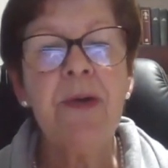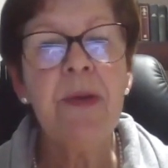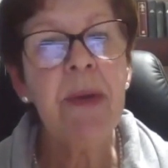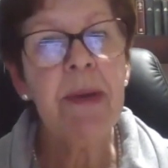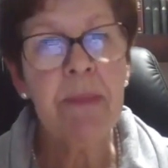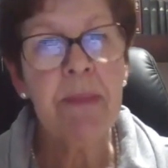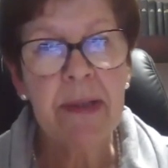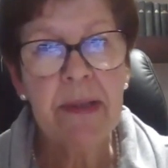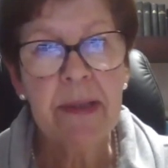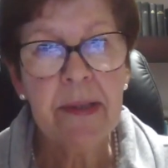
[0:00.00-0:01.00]
Remember,
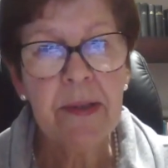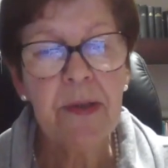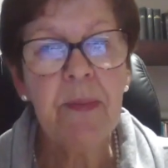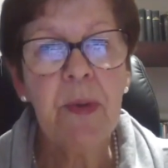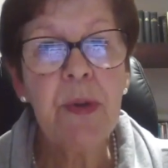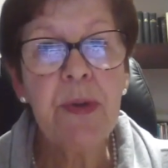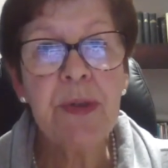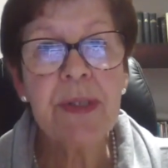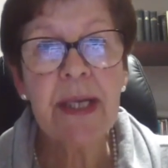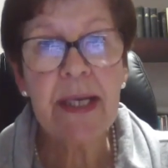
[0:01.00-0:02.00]
the more you
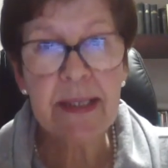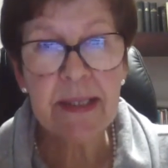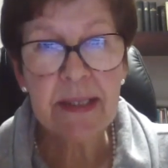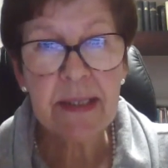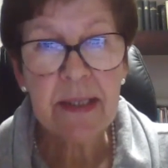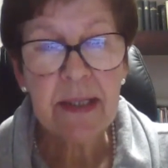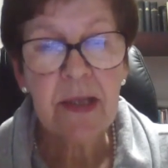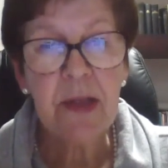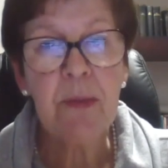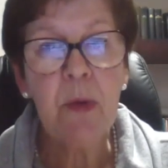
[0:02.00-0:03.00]
say it,
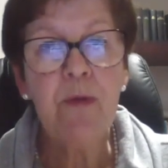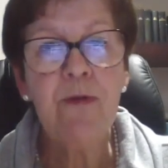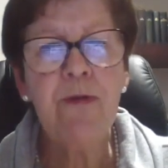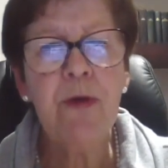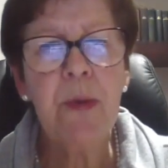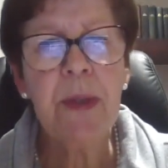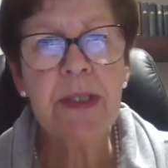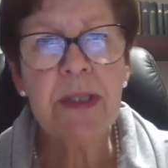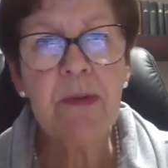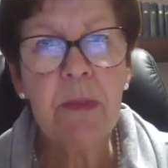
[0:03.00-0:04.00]
the more
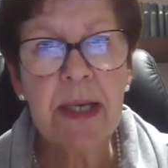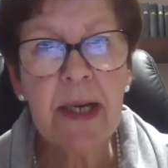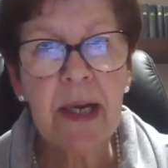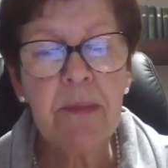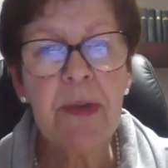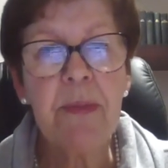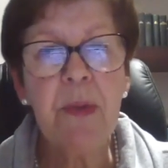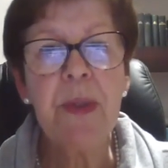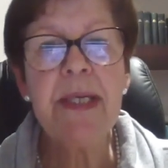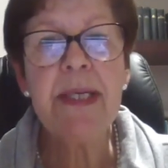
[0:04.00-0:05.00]
fluent it will become, the
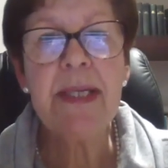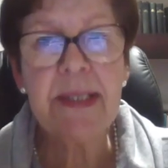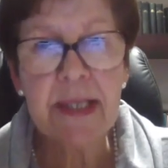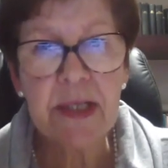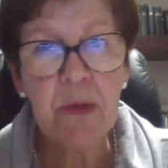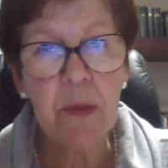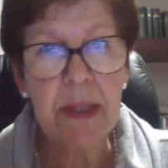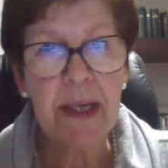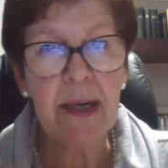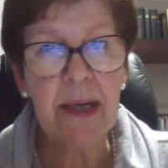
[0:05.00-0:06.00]
more easy it will
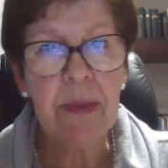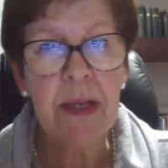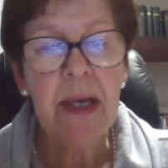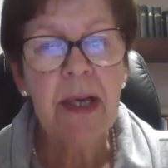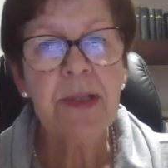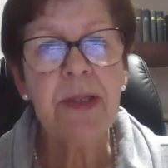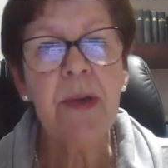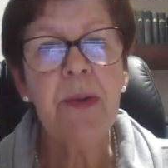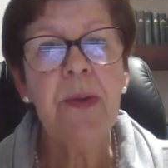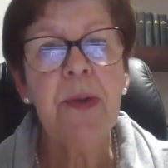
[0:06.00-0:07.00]
become.
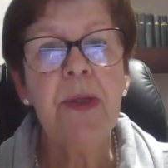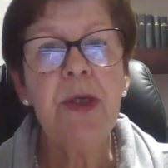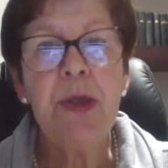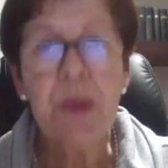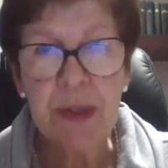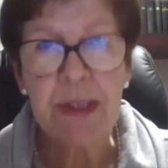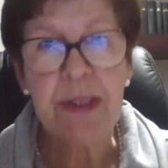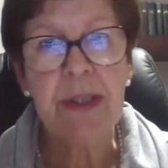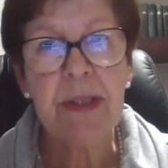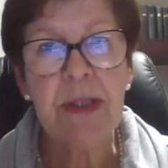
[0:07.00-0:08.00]
So use
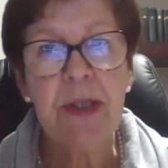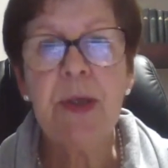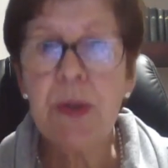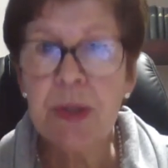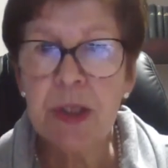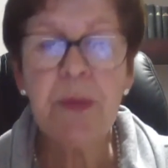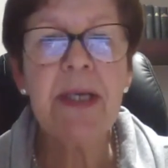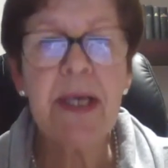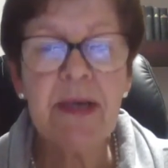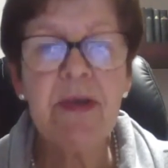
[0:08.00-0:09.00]
it. Use it
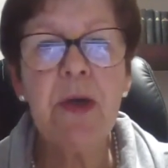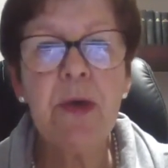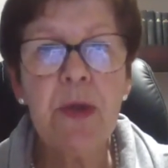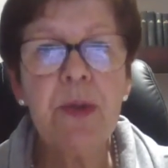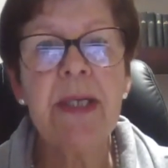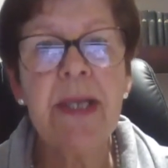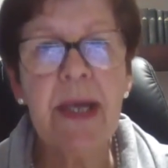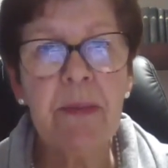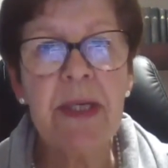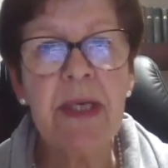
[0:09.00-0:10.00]
whenever you use a
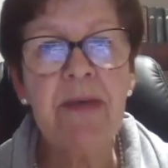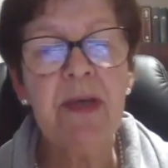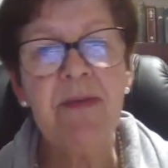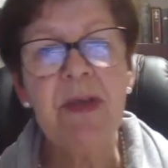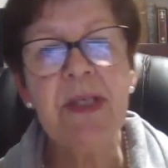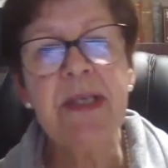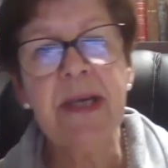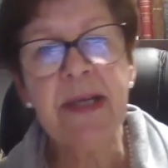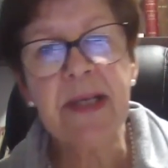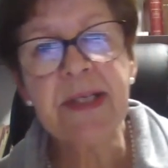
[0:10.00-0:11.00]
number, even if it's in
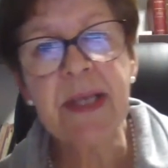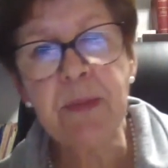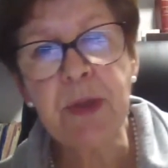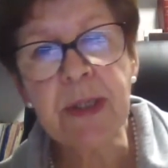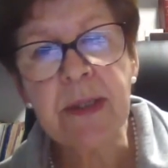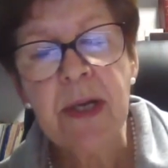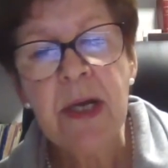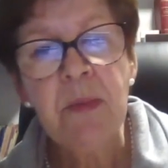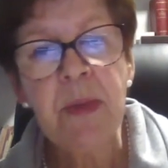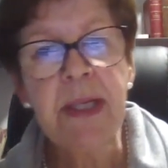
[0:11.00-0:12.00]
another subject.
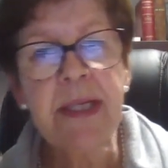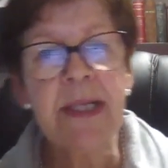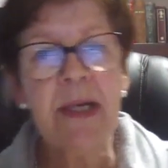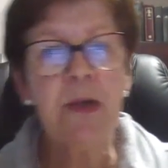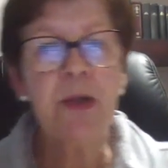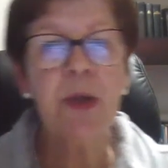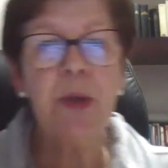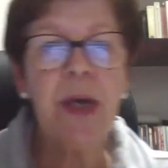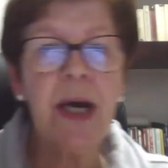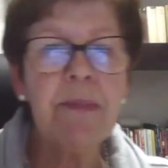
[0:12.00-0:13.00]
When they tell you to
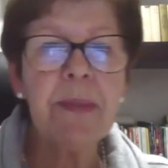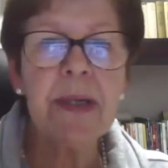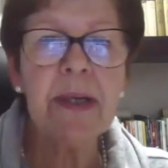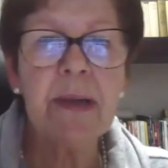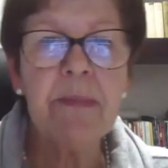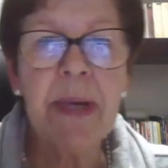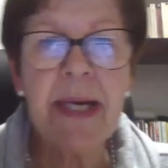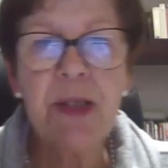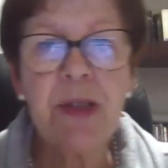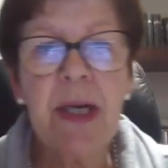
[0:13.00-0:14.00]
look up a, a
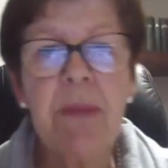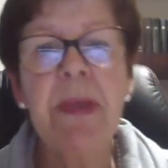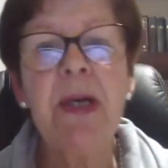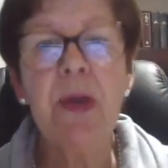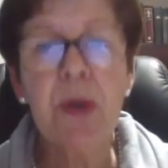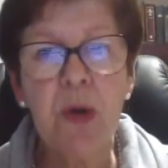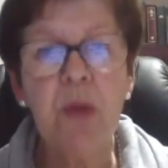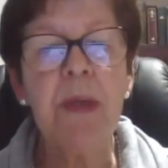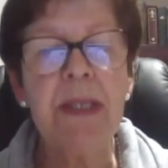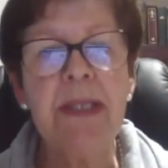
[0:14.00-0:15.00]
page number,
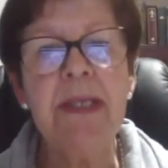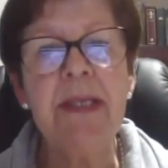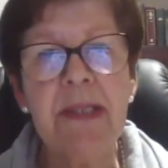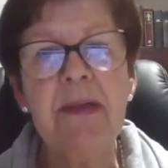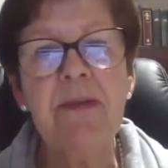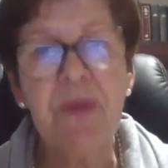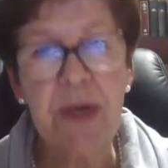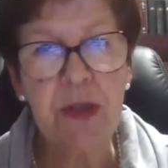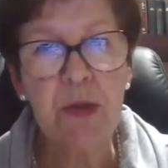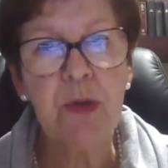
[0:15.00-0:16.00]
look what it is in
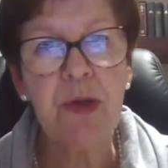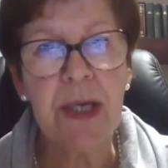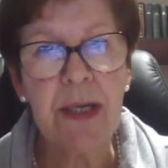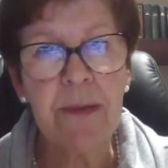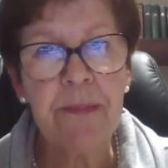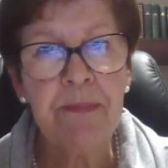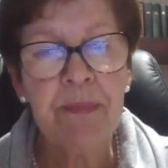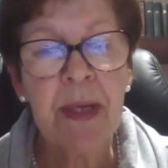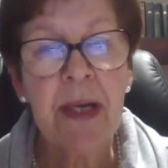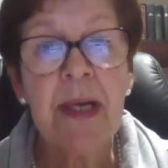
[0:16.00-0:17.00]
French or think.
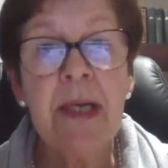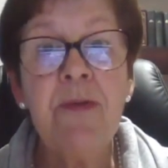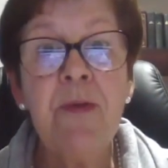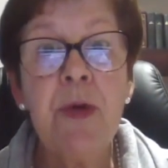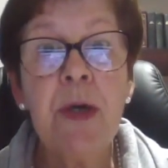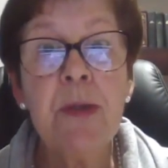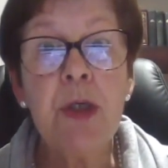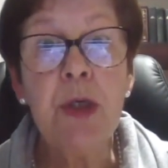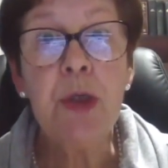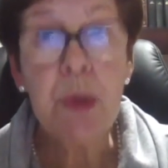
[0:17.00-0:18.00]
If you don't
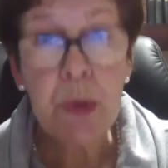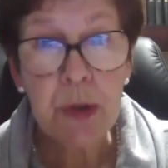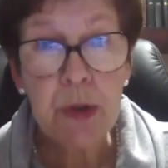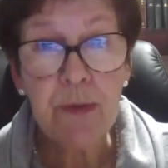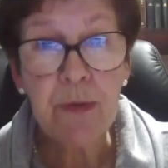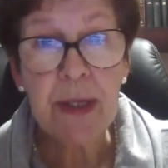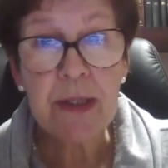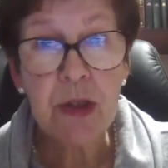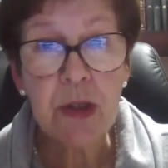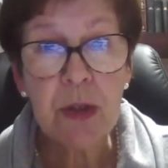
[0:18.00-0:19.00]
use your
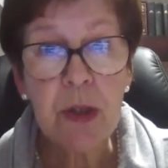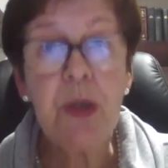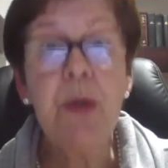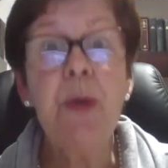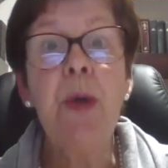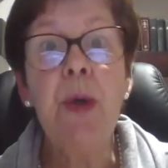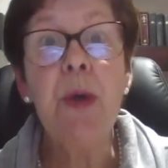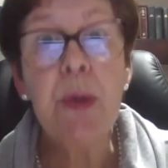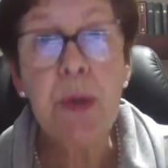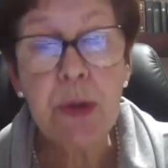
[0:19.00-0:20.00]
French, you
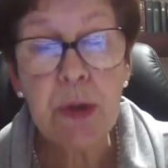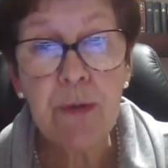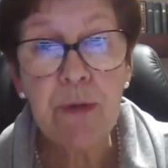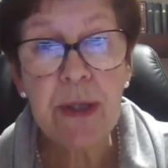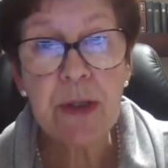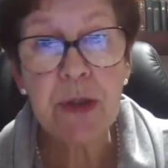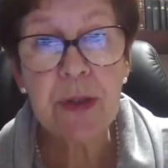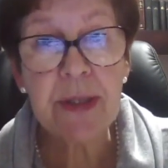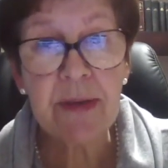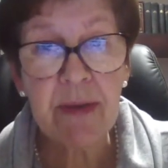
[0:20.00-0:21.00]
lose your
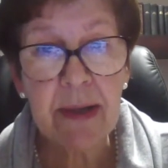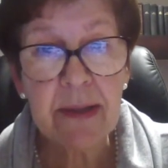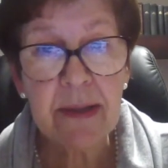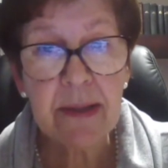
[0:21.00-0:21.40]
French. Ça va?